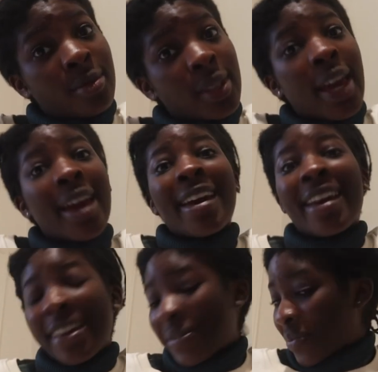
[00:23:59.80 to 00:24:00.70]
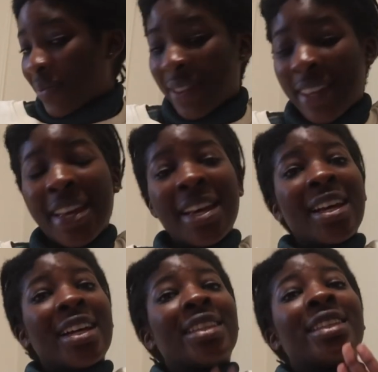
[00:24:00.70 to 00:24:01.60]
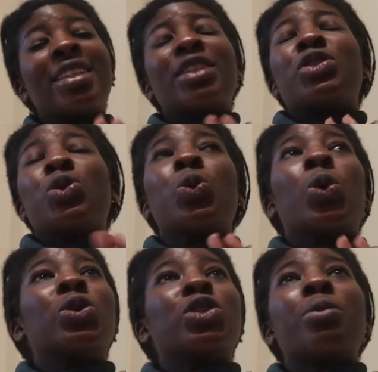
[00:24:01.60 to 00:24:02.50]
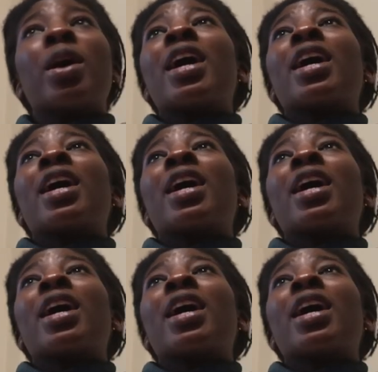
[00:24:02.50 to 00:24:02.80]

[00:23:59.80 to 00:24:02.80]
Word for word: Hey, this is too wholesome.